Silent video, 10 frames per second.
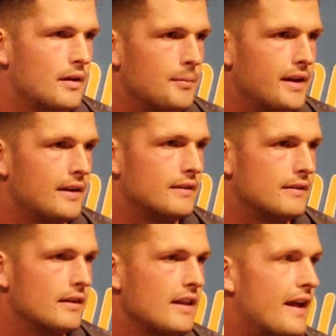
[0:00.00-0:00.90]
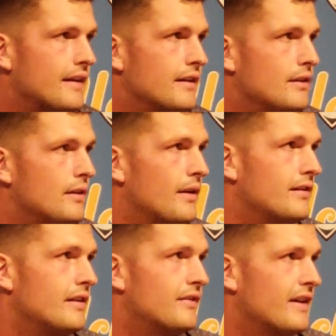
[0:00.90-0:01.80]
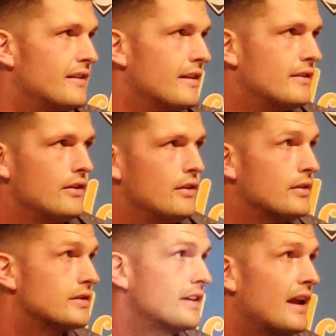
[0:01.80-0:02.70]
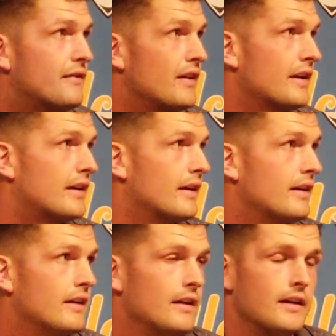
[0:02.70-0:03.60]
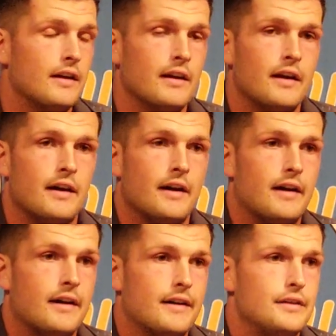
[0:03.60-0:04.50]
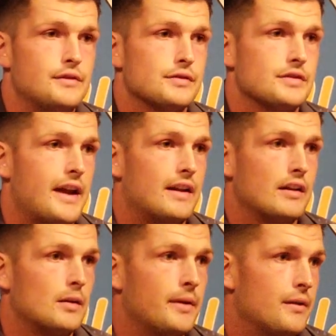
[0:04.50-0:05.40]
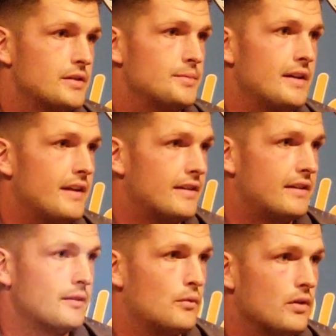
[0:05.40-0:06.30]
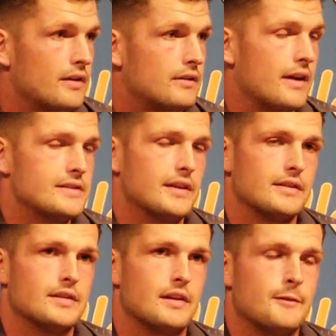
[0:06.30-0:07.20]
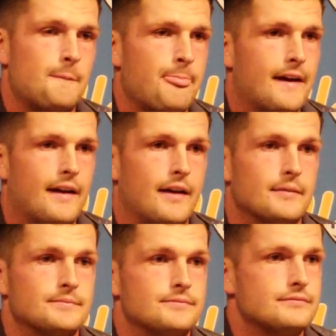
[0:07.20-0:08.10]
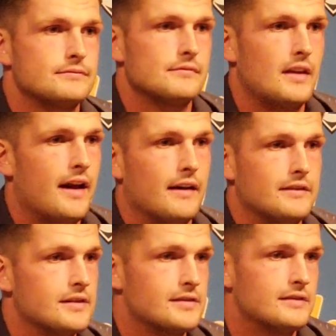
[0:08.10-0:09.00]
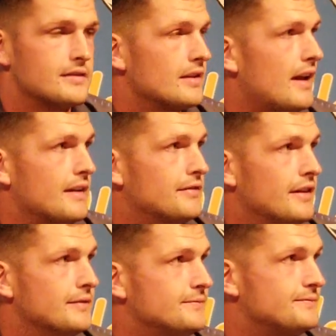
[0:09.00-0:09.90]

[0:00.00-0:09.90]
there being a lot of USC fans there too, it kind of felt like a uh, neutral site a little bit, which made things even more interesting. So. Um, yeah, just just a lot of fun.